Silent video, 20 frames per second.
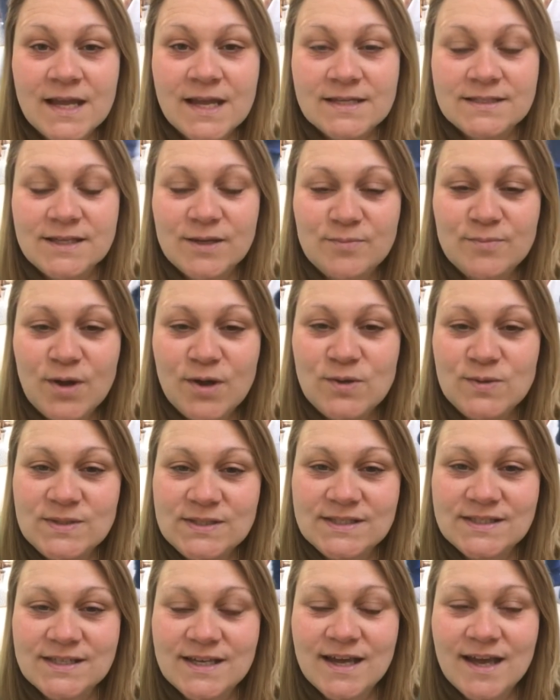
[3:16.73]
So
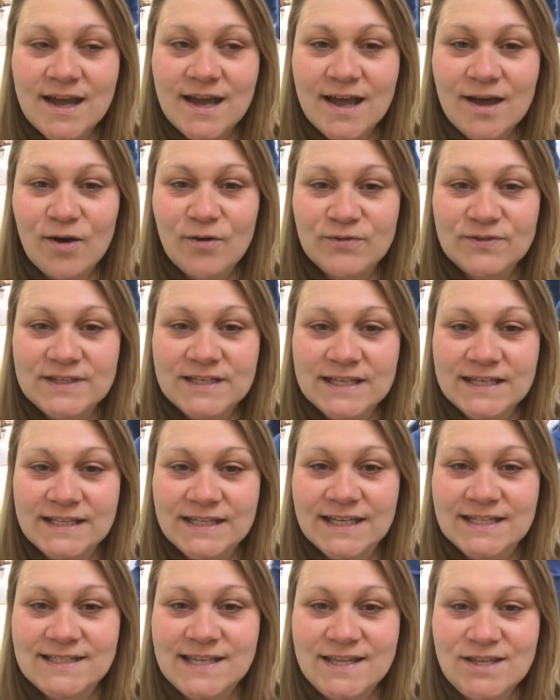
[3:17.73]
most
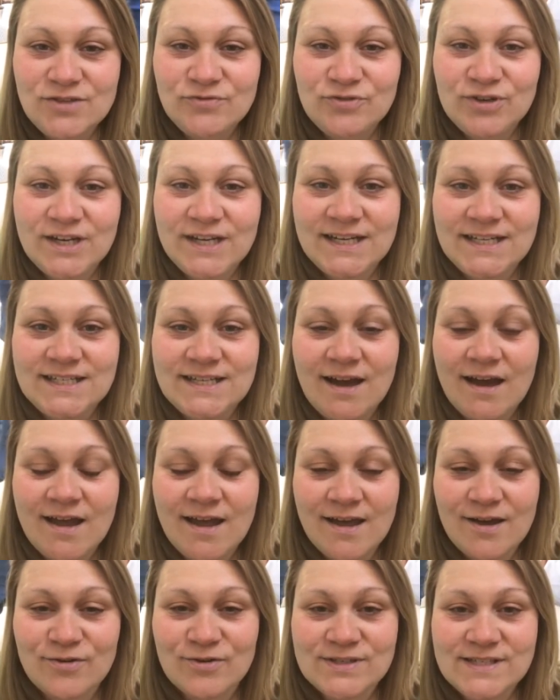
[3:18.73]
often a sensory
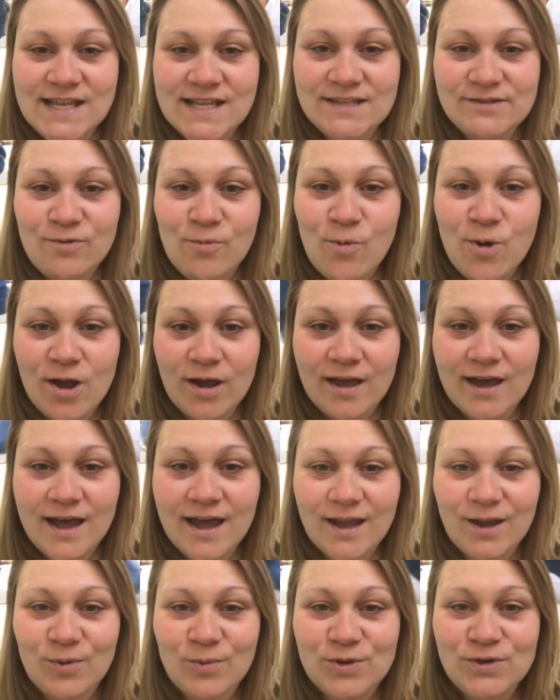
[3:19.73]
diet or a sensory
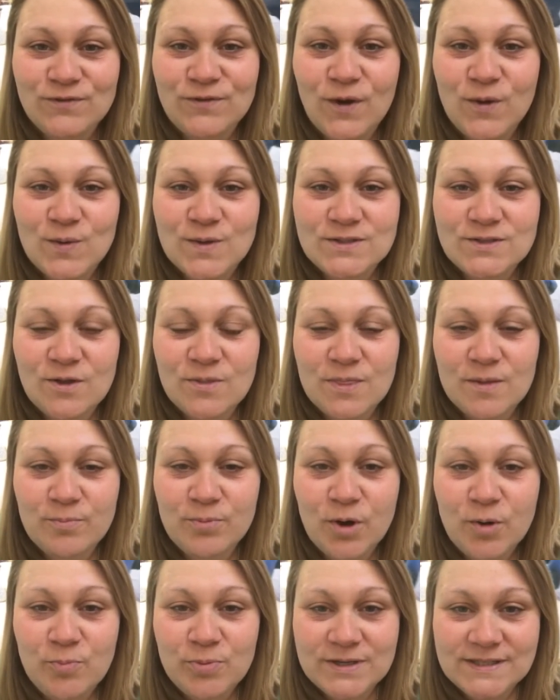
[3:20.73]
workout would focus on the
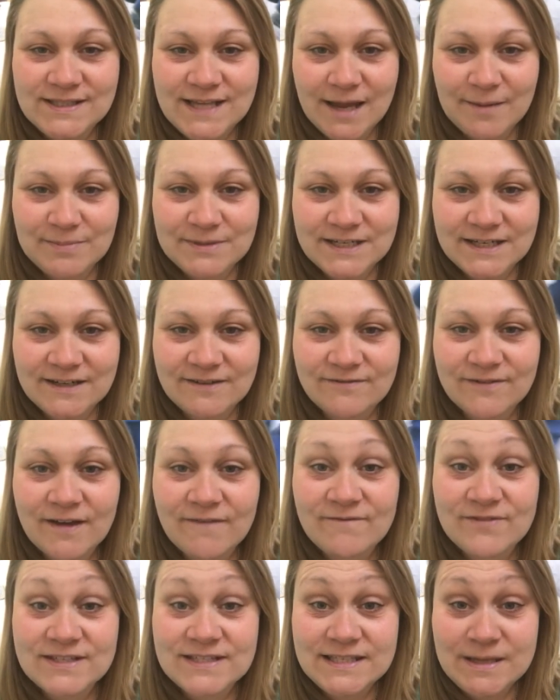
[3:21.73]
proprioceptive
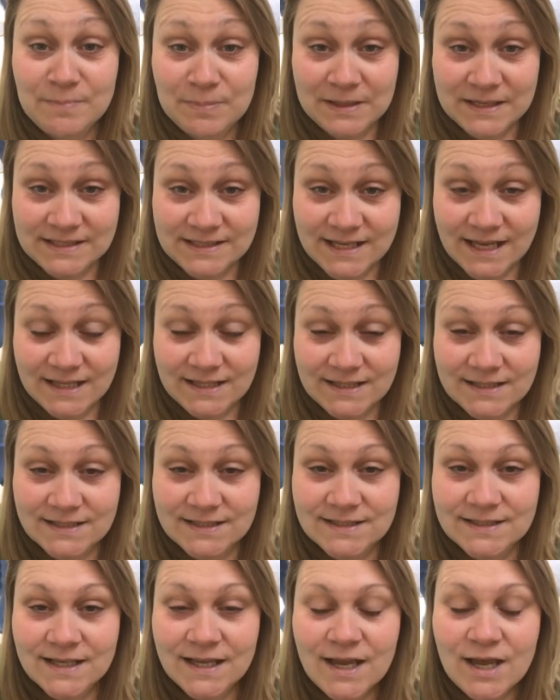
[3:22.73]
and vestibular
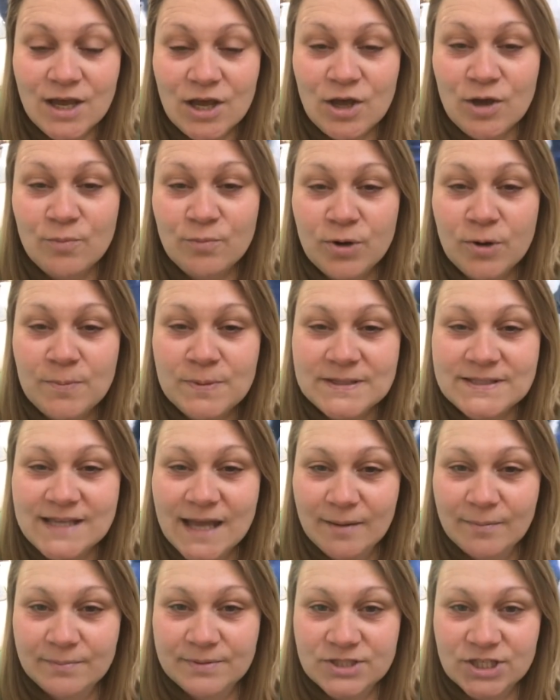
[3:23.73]
sense.
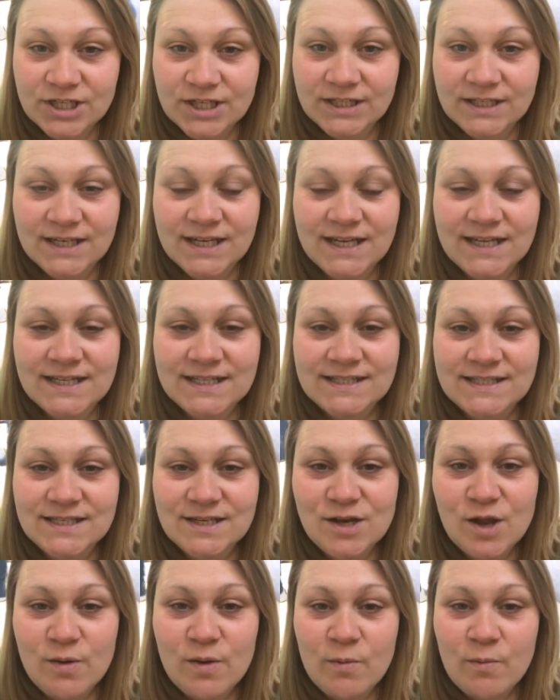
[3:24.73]
Proprioception is
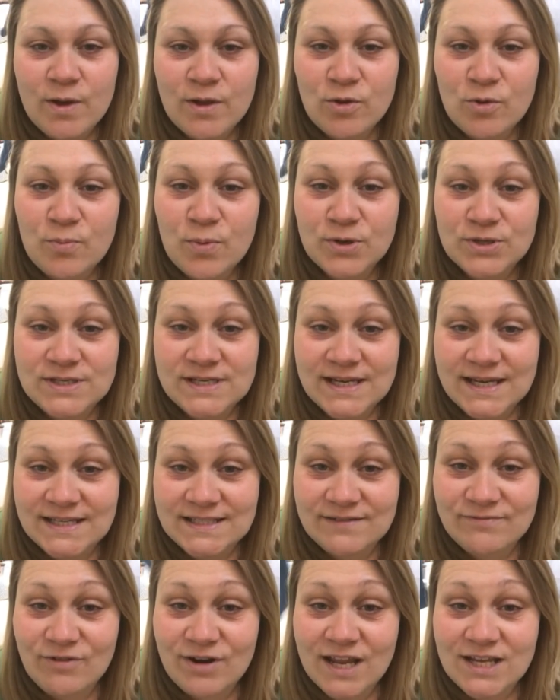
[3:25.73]
knowing where your body
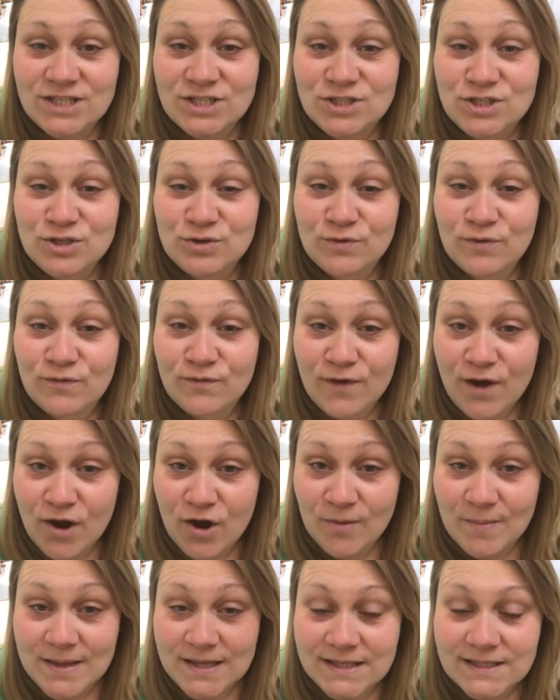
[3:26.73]
is in relation to your
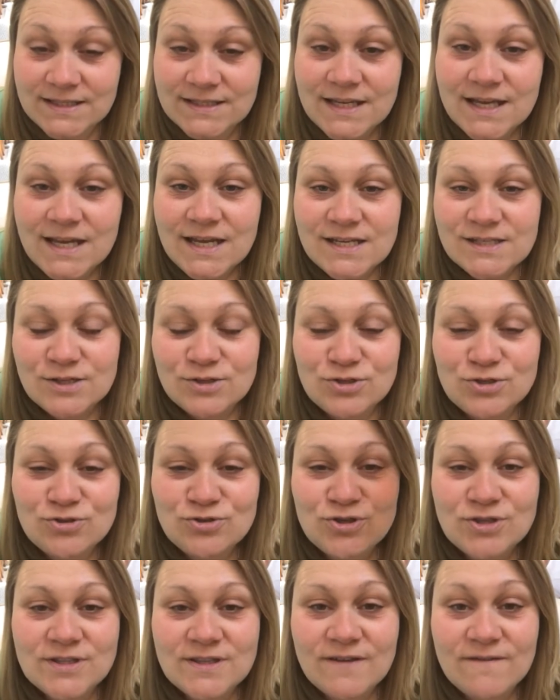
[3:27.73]
environment. So
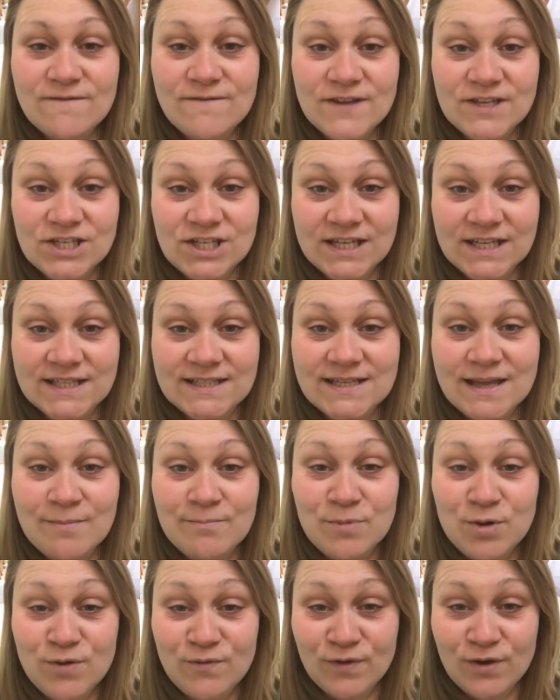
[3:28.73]
children that fidget
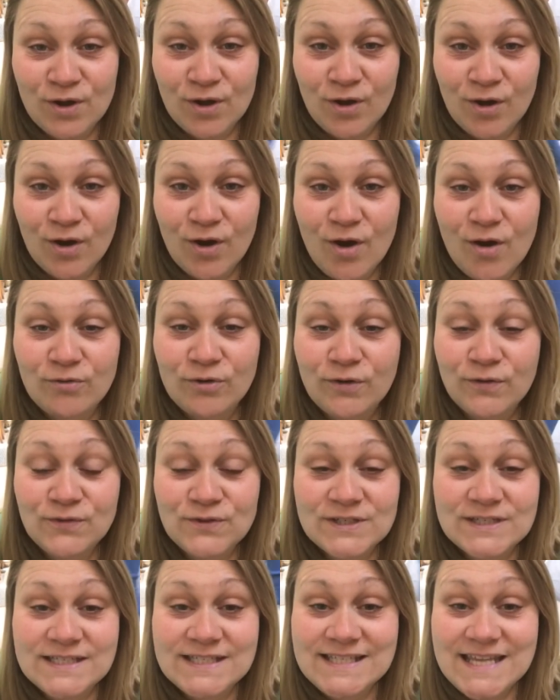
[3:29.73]
and move a lot are
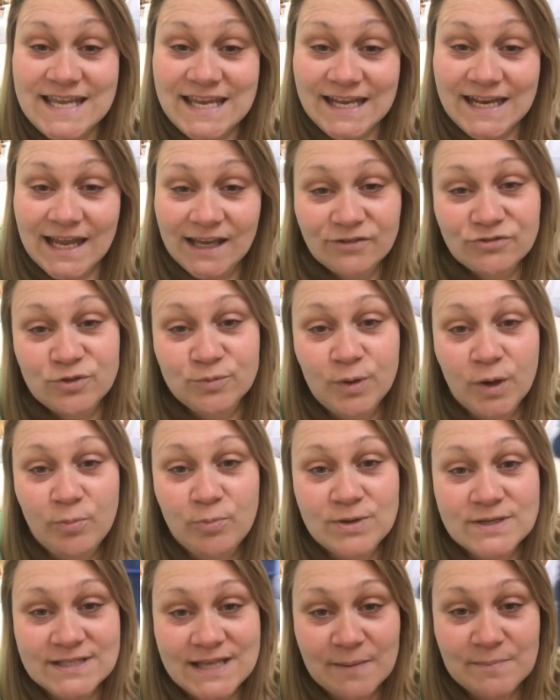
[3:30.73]
often seeking extra
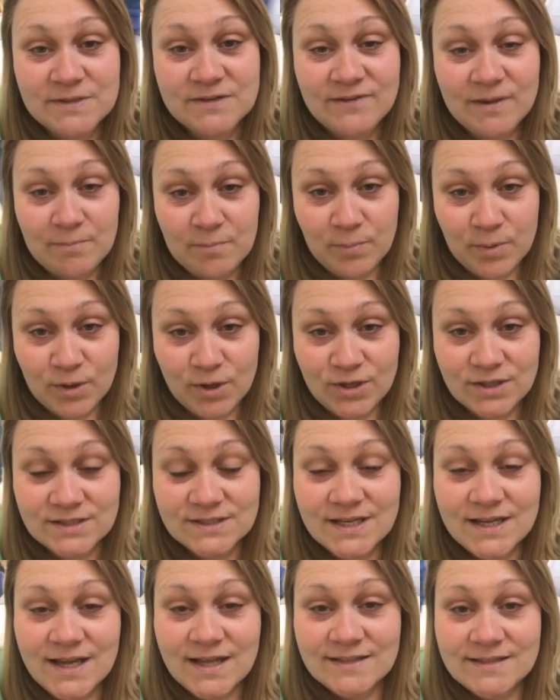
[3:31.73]
proprioceptive
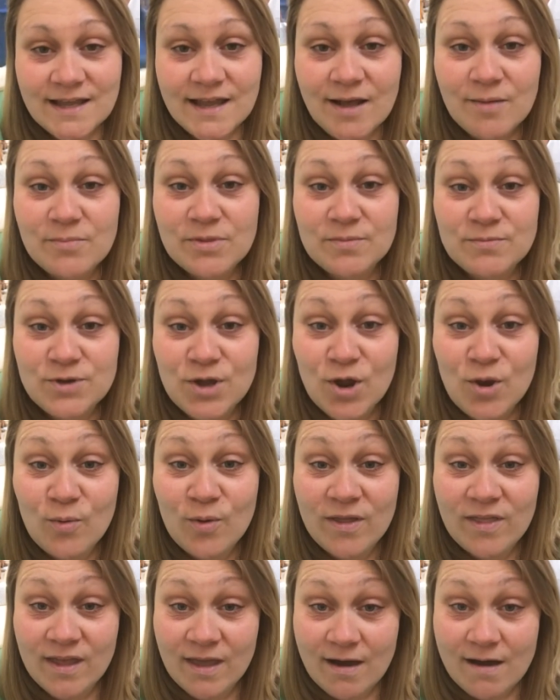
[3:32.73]
input to help them know
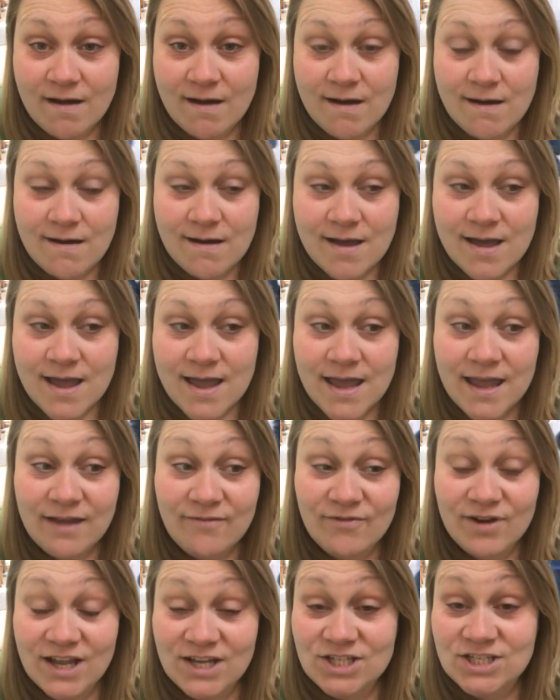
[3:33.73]
where they are
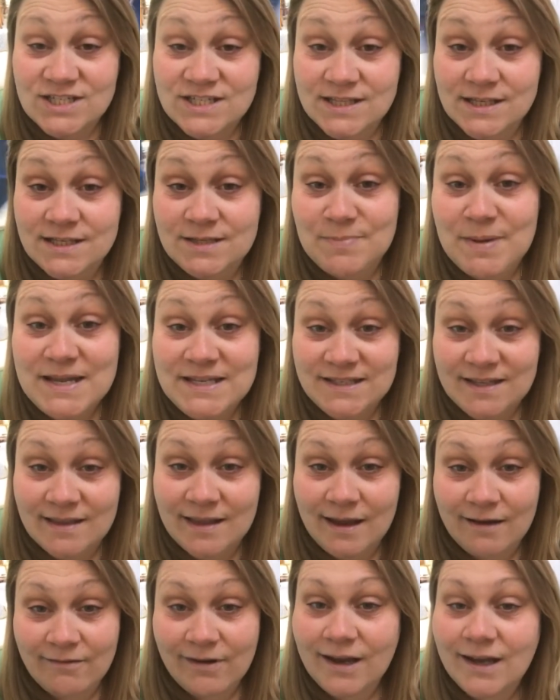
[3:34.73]
in relation to the space that
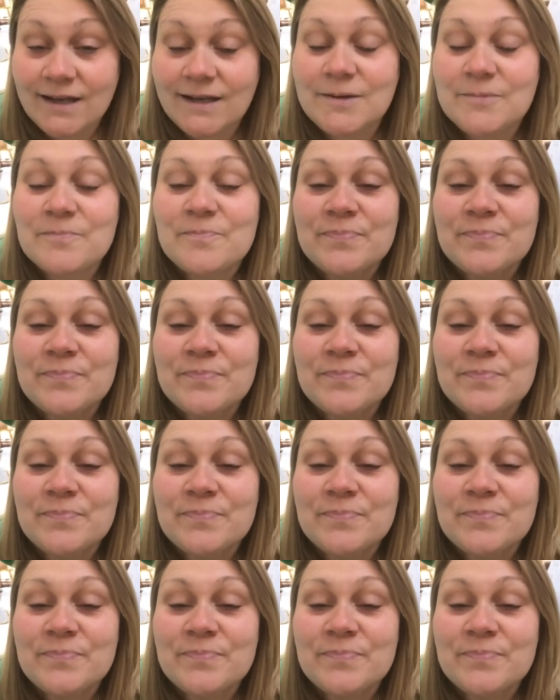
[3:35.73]
they're in.